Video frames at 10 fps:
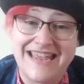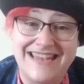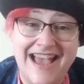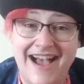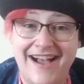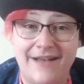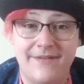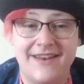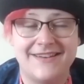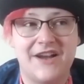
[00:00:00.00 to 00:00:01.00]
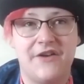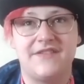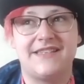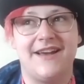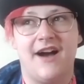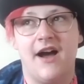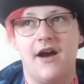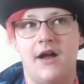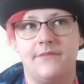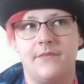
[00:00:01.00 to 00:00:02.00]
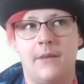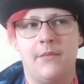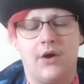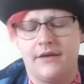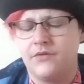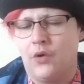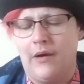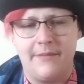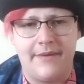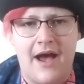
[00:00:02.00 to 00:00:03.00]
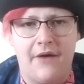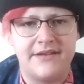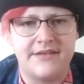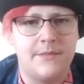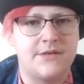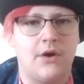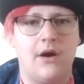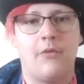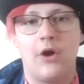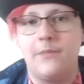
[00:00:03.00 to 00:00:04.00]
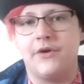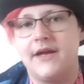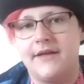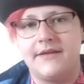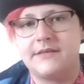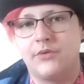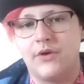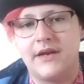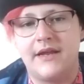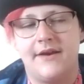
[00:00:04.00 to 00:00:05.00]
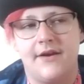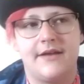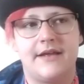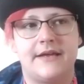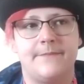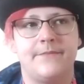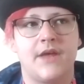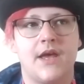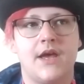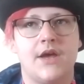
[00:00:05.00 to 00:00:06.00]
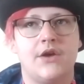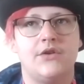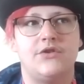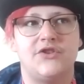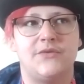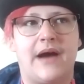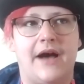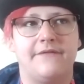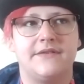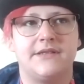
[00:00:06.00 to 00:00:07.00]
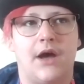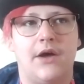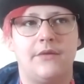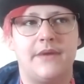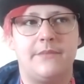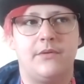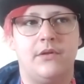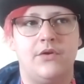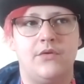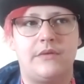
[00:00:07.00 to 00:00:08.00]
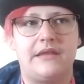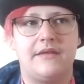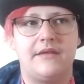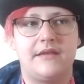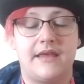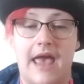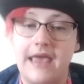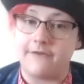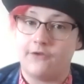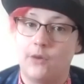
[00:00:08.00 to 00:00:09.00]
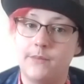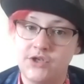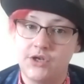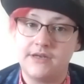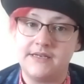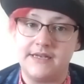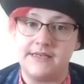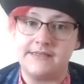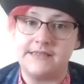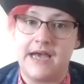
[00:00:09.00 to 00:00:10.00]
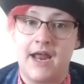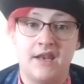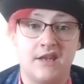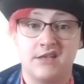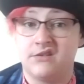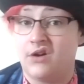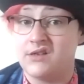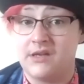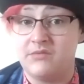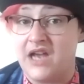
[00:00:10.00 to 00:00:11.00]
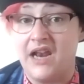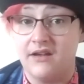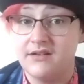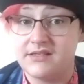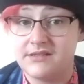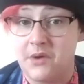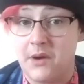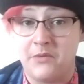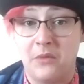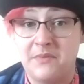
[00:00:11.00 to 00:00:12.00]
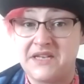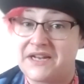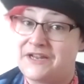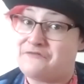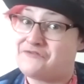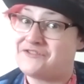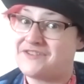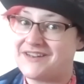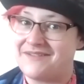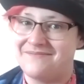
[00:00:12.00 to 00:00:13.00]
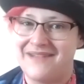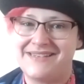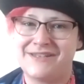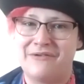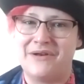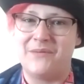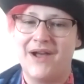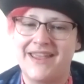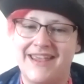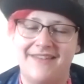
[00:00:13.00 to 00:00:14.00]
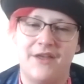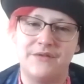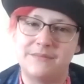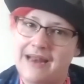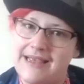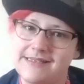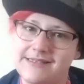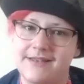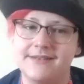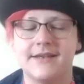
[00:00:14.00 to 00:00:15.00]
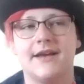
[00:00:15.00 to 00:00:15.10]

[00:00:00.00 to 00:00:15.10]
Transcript: Yeah, I mean, obviously, I'm not going to call anybody out. It's not appropriate at this point. You know, you do have certain people who get given opportunities, and that's not because I'm jealous. I'm not particularly interested in necessarily working in those places.